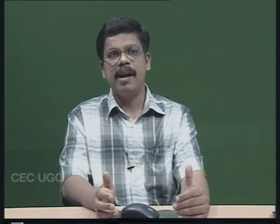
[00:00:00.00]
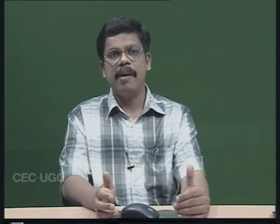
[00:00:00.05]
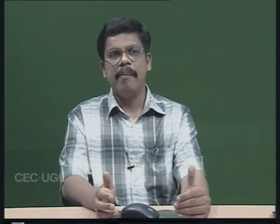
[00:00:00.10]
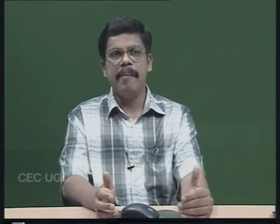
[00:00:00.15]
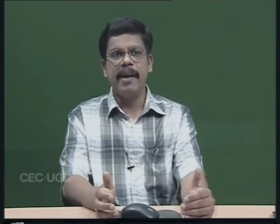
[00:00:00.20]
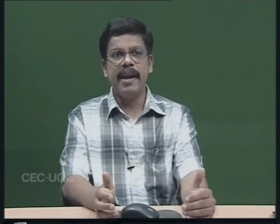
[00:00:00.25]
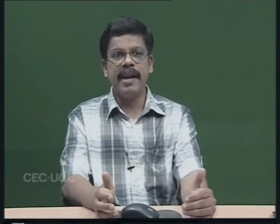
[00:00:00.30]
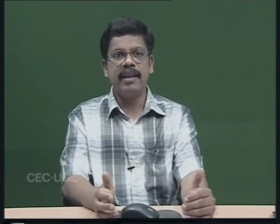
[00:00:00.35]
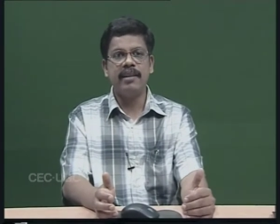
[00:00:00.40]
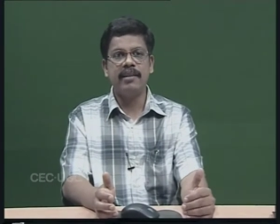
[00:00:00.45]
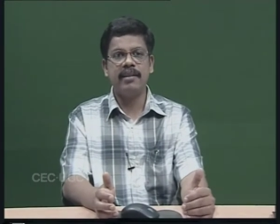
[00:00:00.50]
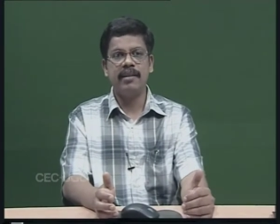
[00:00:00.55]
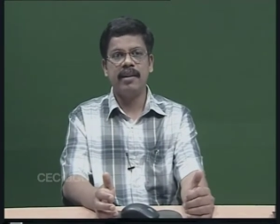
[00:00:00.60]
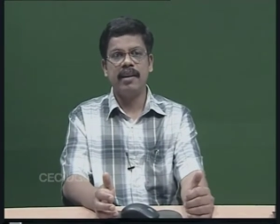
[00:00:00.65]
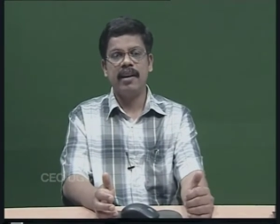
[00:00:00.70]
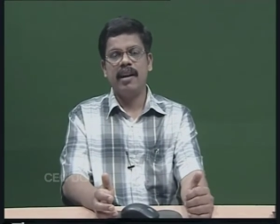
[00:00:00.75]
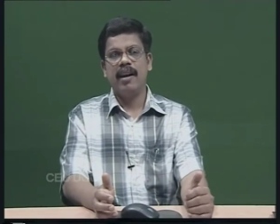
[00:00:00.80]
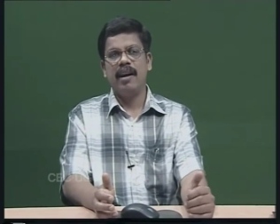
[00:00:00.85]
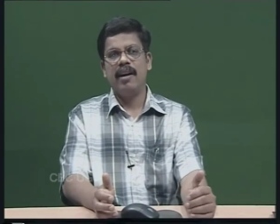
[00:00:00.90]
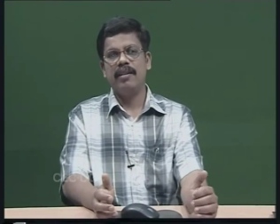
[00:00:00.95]
makes
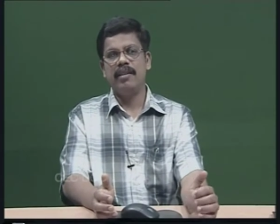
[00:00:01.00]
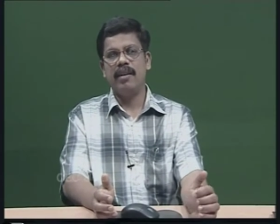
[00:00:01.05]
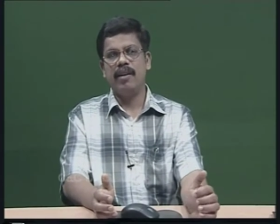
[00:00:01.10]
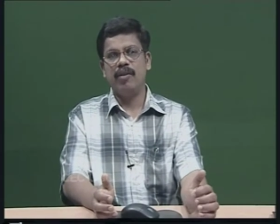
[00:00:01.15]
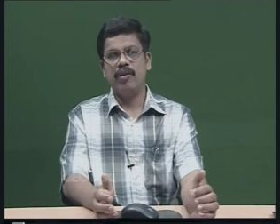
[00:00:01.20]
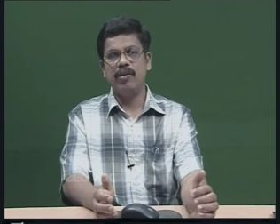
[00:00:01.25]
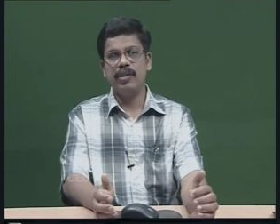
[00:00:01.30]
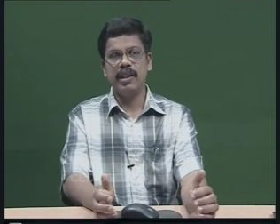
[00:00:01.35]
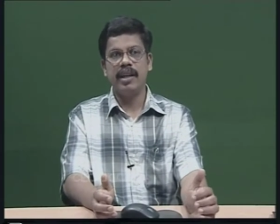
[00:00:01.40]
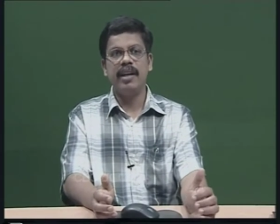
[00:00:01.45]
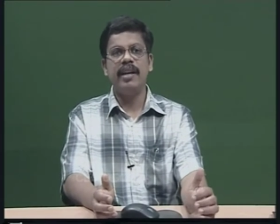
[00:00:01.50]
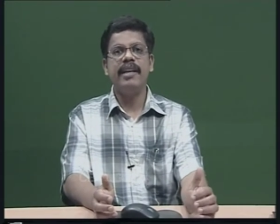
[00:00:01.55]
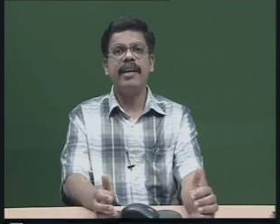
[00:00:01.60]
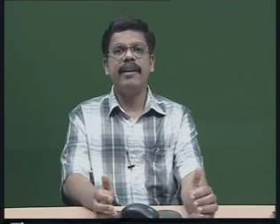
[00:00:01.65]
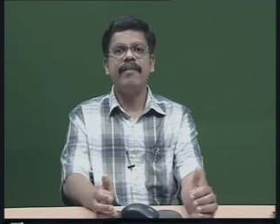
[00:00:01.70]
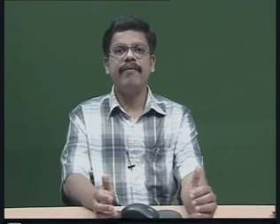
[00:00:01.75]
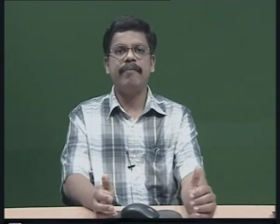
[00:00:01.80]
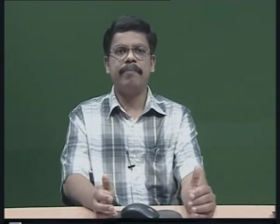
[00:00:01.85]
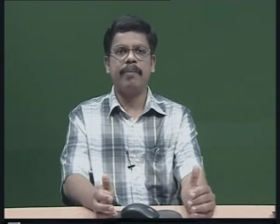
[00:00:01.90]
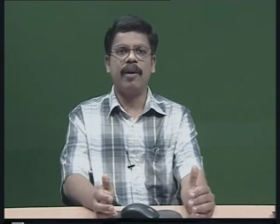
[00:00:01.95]
the
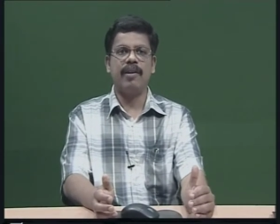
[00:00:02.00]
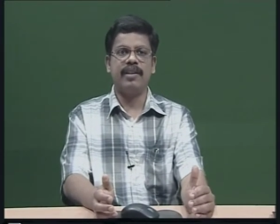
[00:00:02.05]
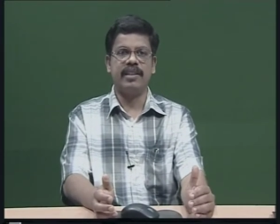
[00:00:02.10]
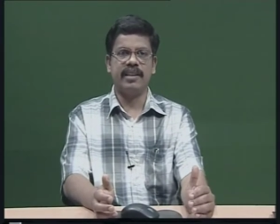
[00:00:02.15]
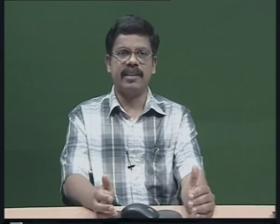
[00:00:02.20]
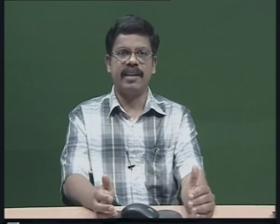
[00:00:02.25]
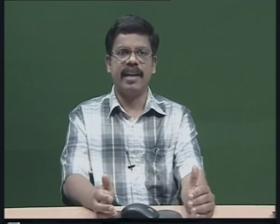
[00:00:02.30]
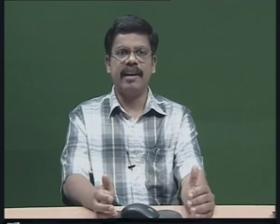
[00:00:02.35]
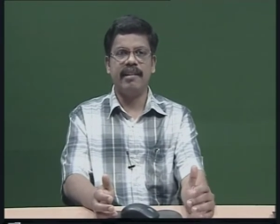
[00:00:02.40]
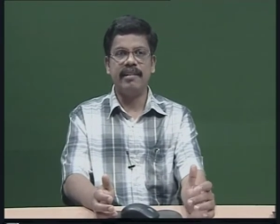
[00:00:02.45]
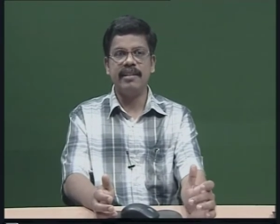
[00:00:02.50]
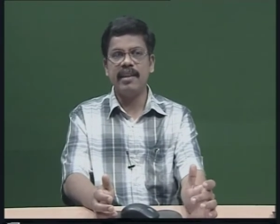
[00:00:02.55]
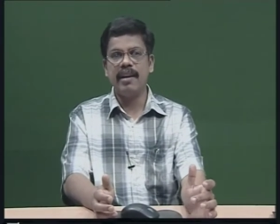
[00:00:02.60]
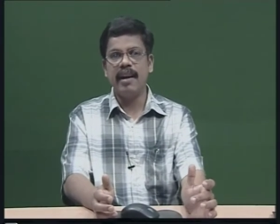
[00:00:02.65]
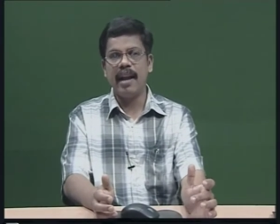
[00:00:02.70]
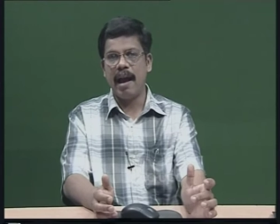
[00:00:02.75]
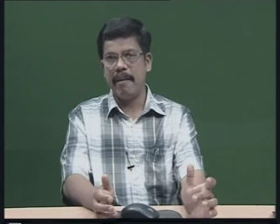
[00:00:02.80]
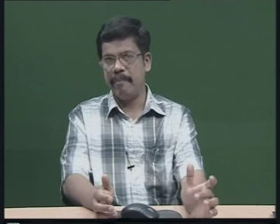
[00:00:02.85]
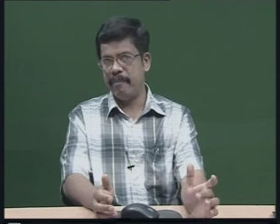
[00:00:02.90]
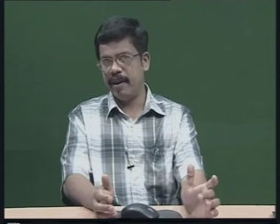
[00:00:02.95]
Husserlian project a little
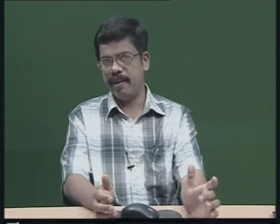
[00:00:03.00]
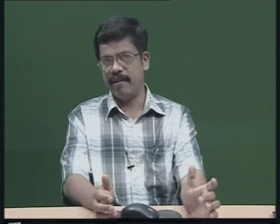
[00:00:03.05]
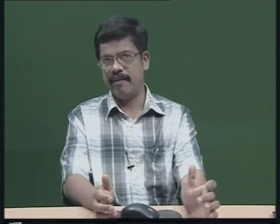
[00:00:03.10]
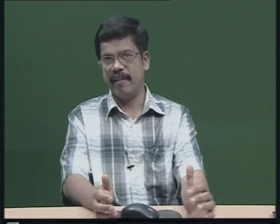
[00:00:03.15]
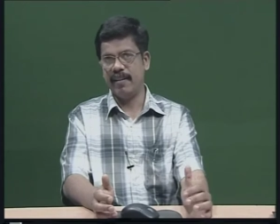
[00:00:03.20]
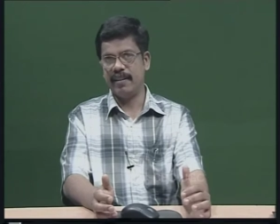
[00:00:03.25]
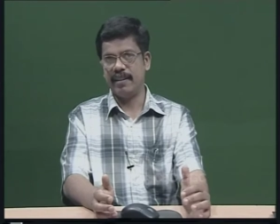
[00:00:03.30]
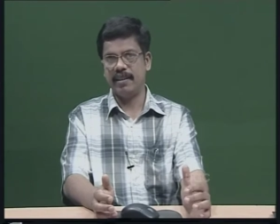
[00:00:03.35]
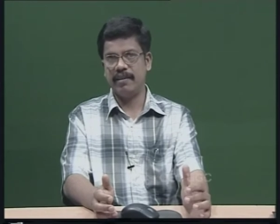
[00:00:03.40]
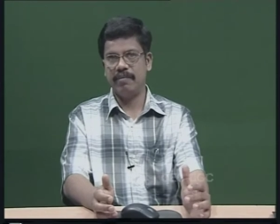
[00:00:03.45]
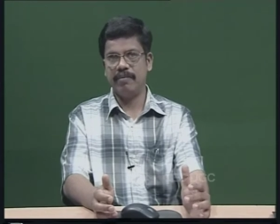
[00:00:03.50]
ambiguous,